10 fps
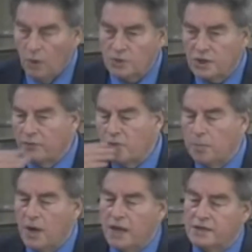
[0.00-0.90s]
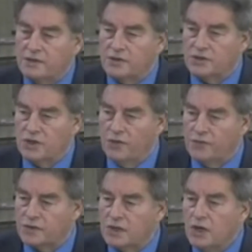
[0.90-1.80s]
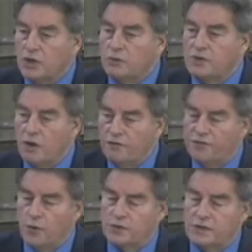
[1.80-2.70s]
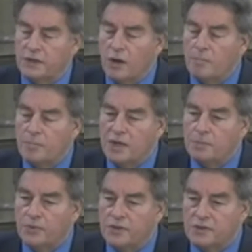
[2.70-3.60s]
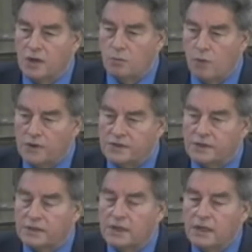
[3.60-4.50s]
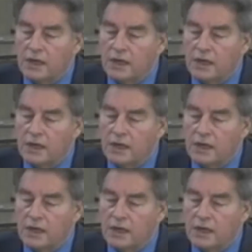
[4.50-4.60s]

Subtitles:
Also, if you apply it to the surface, you don't force it on people that don't want it.